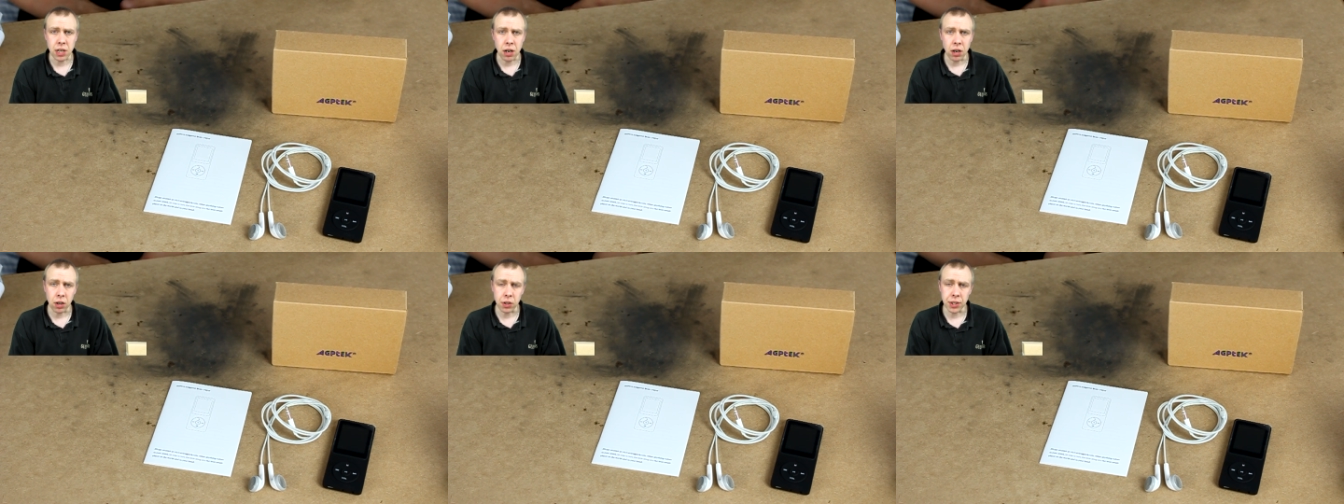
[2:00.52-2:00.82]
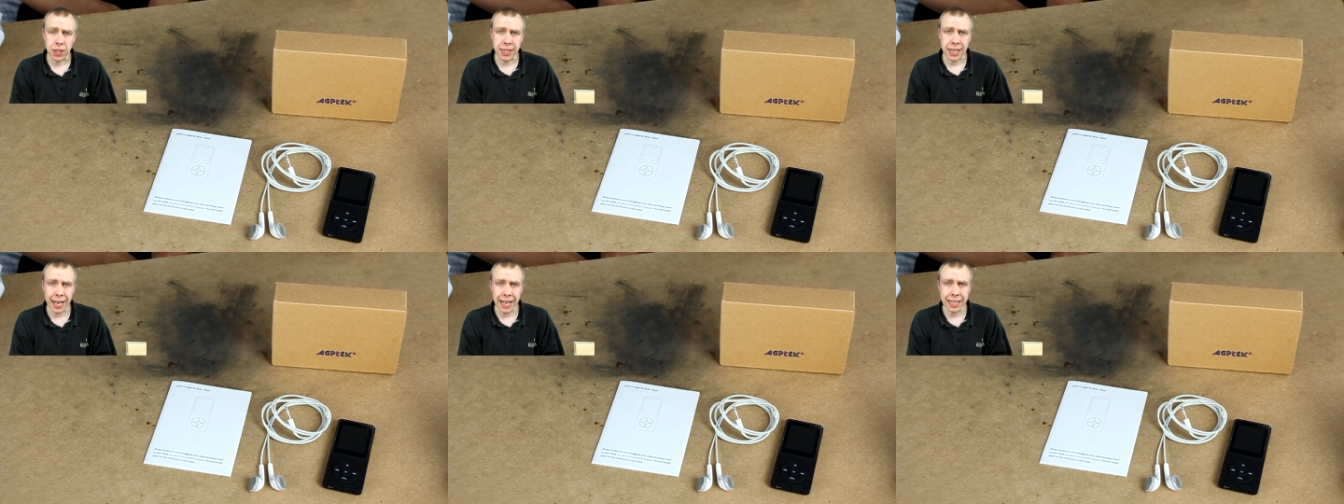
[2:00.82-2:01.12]

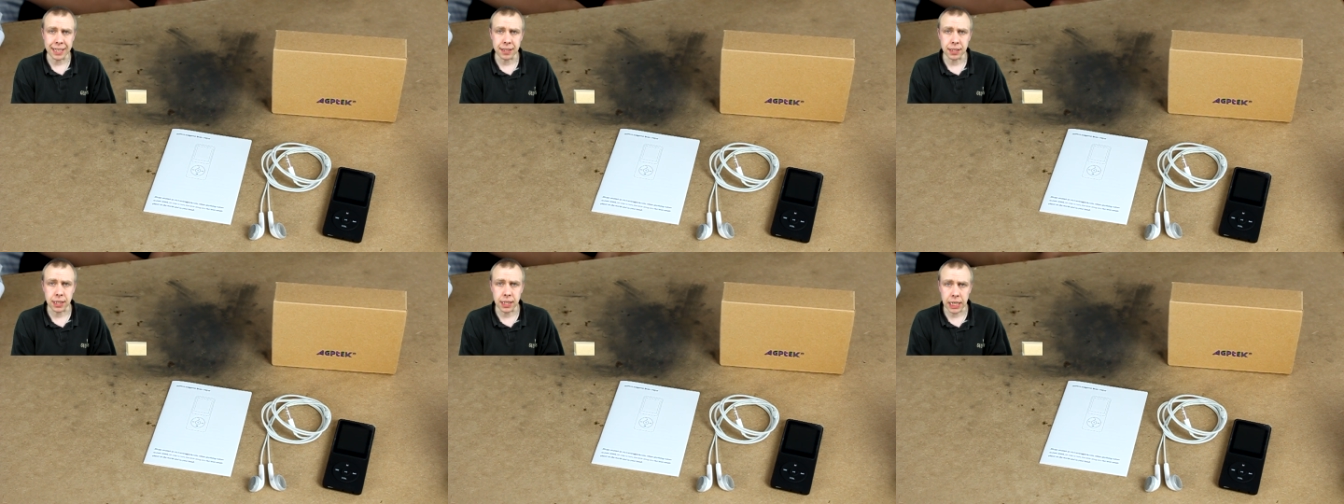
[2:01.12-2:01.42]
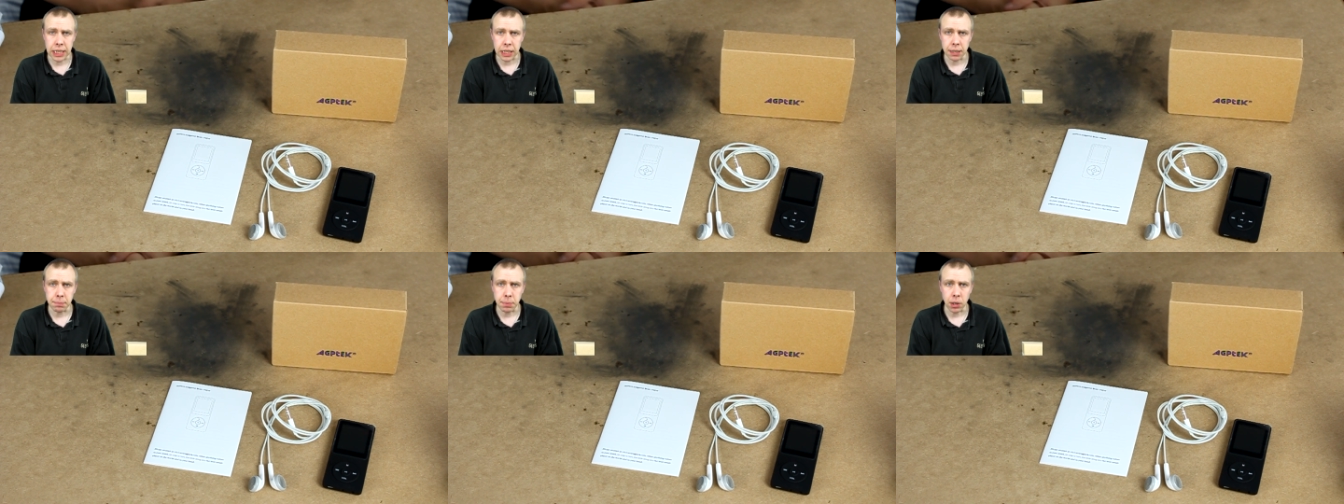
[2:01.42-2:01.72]
on an
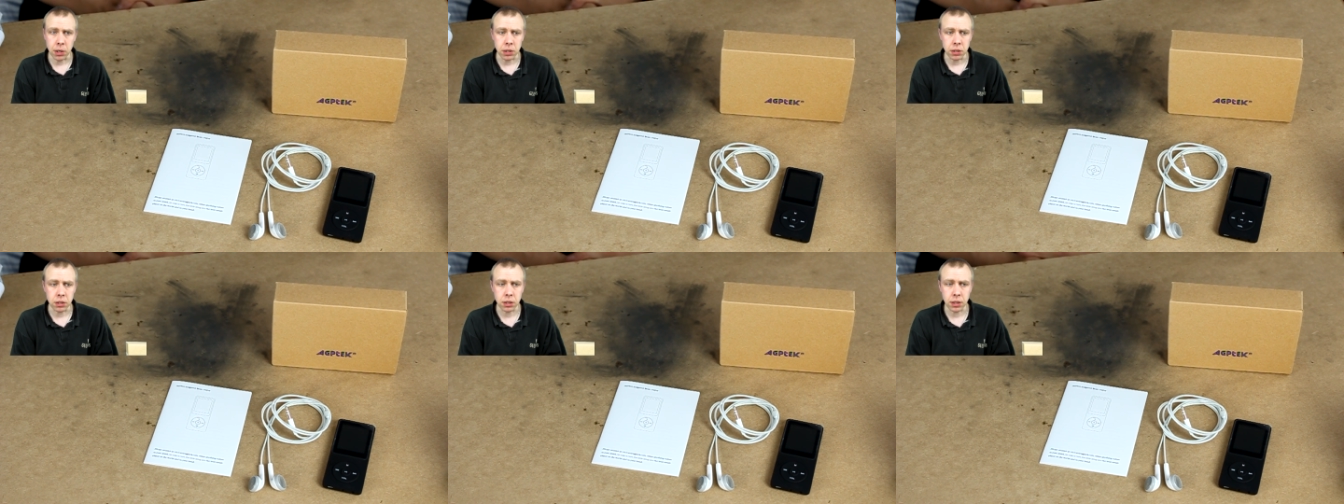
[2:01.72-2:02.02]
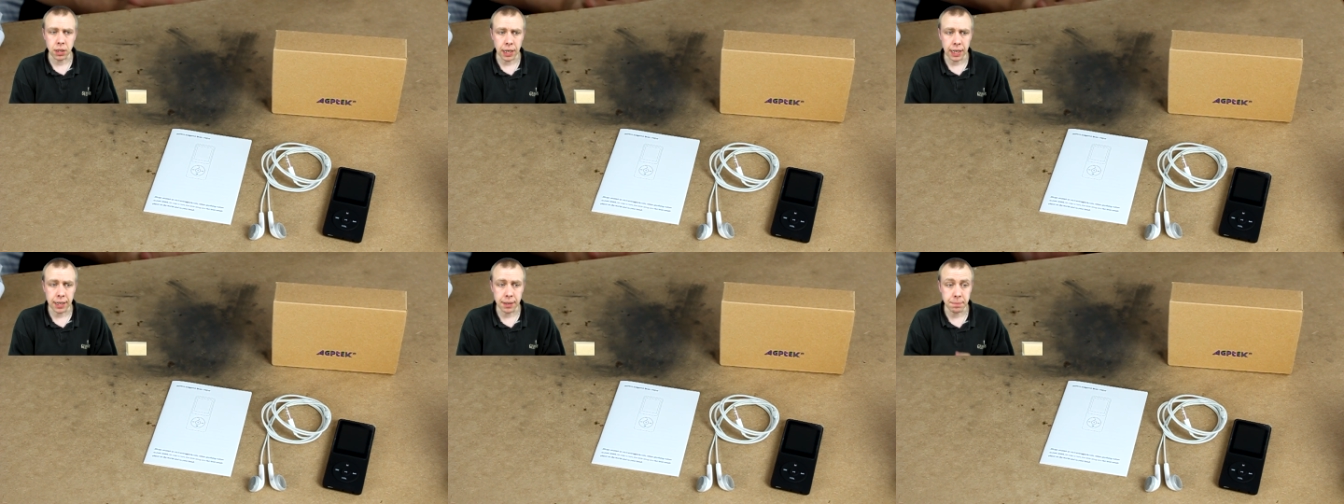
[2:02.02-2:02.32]

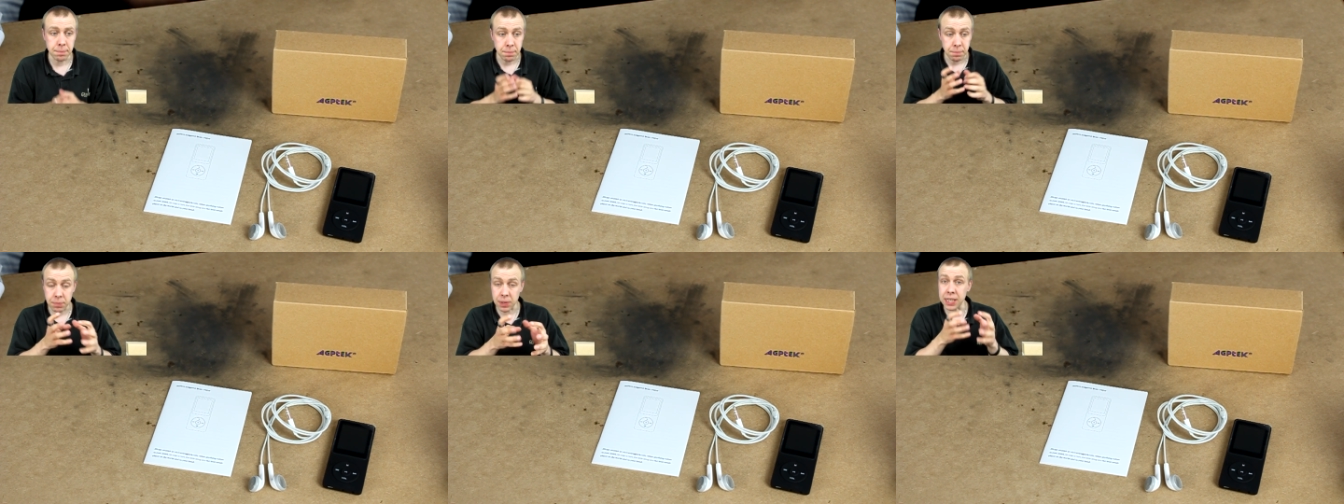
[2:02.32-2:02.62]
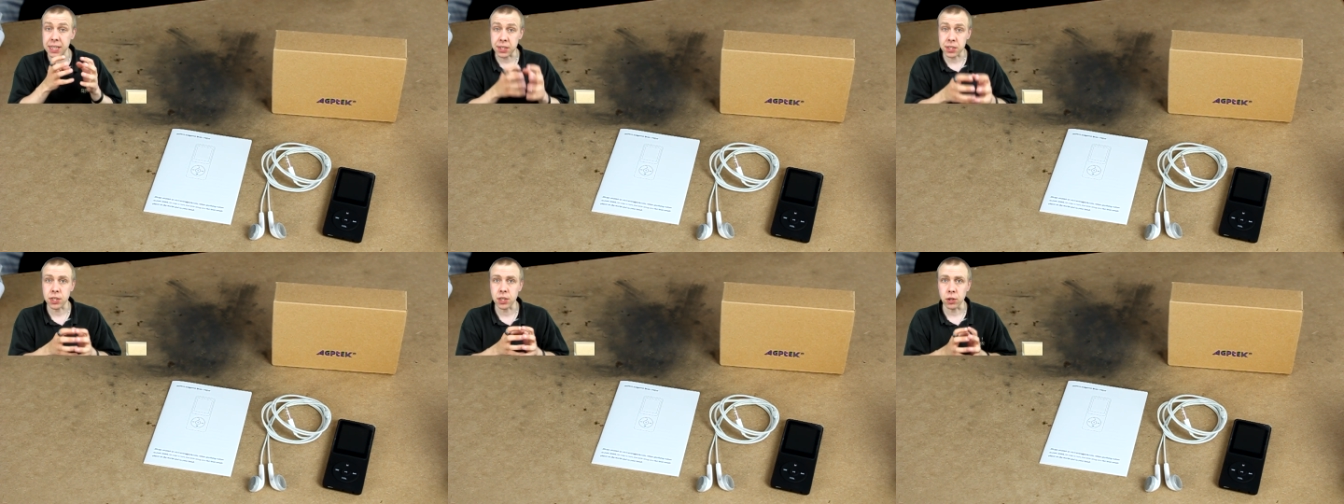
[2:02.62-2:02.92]
8GB
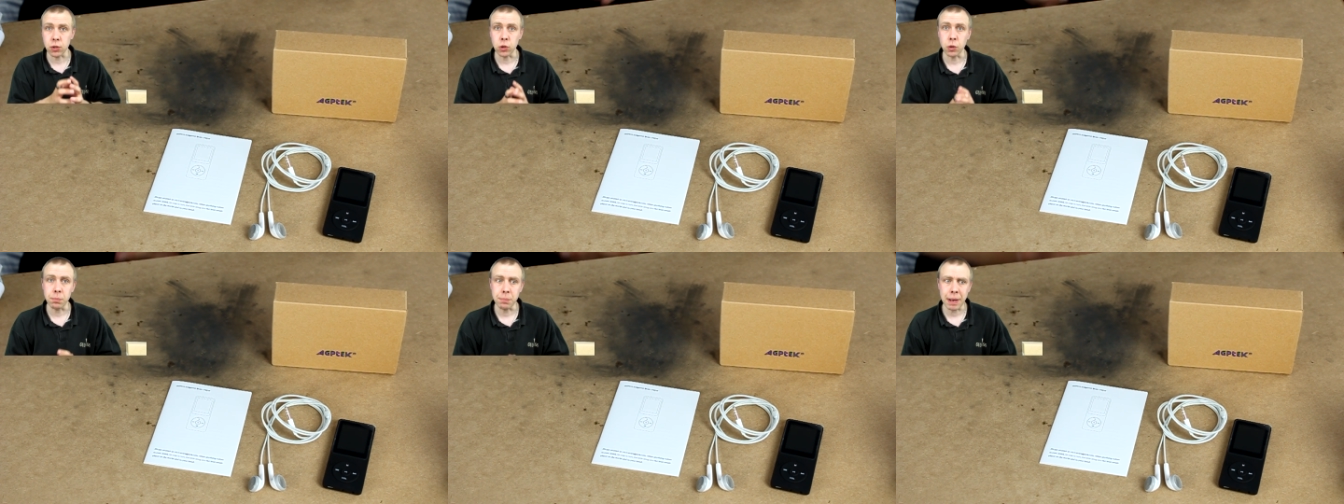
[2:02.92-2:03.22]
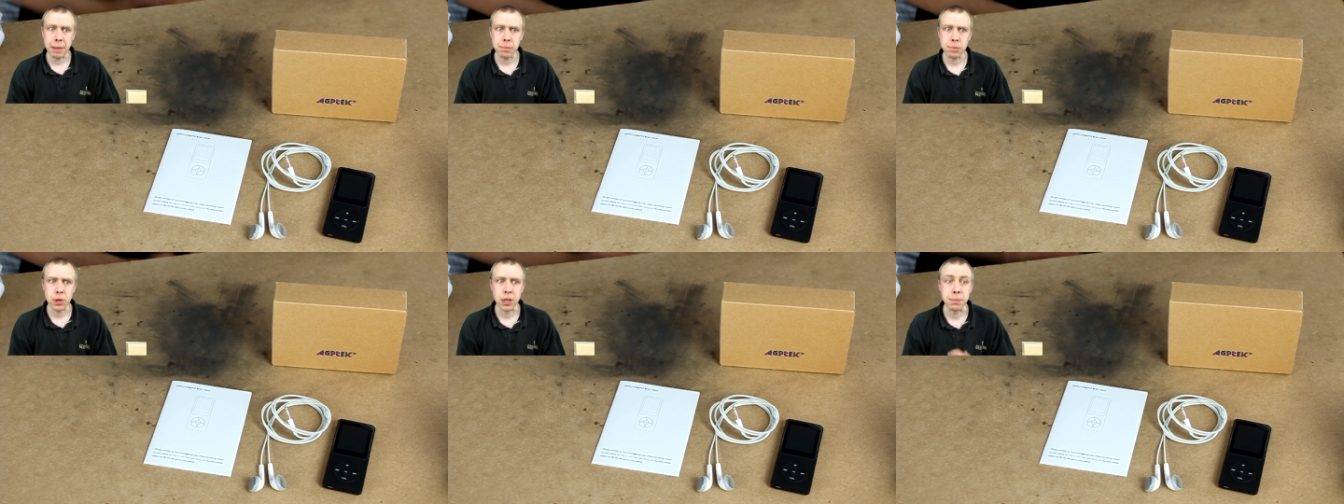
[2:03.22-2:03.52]
internal
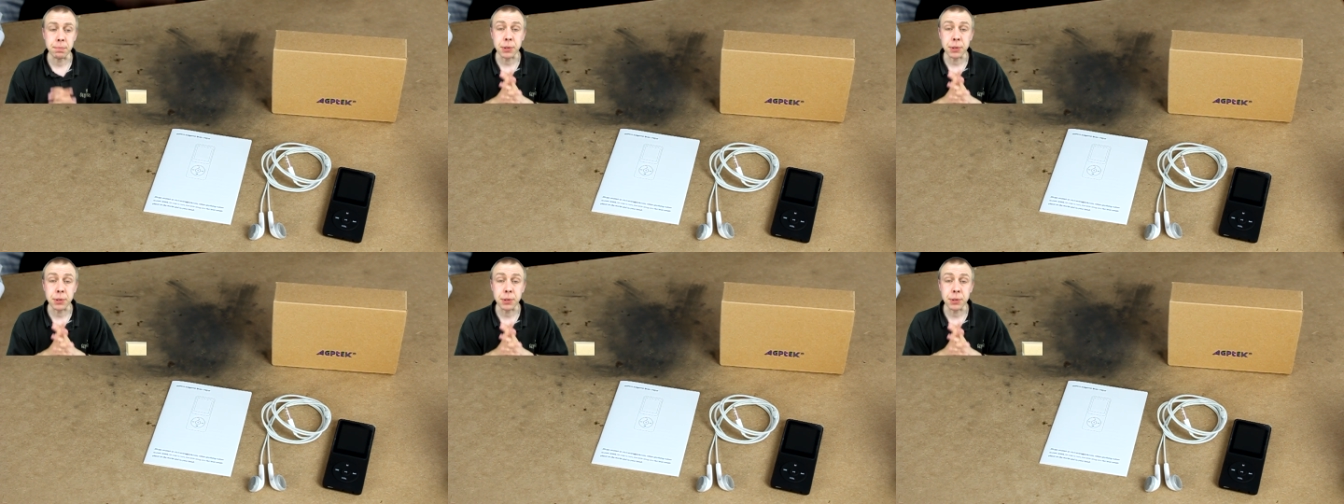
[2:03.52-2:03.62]
memory.